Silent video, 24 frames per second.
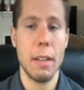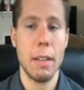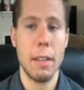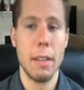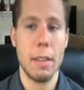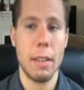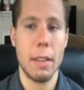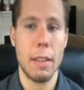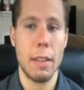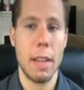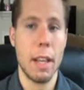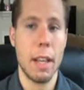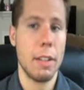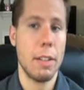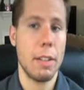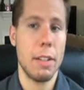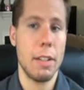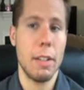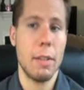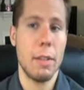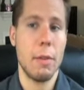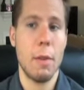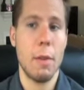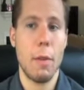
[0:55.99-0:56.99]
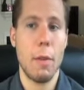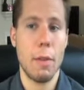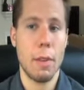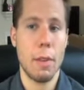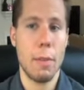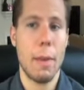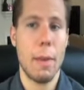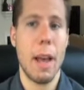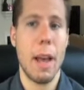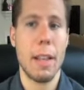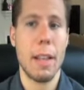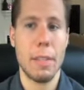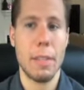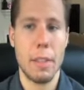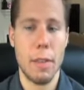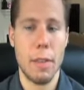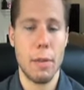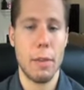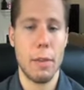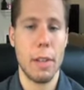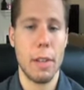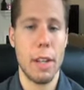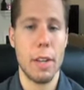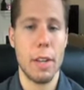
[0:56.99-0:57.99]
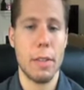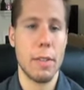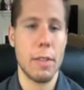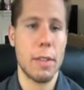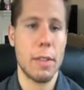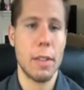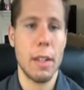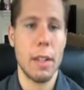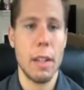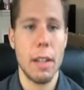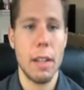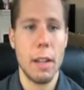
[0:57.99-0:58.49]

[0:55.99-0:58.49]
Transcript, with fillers: that they could do over the past several years.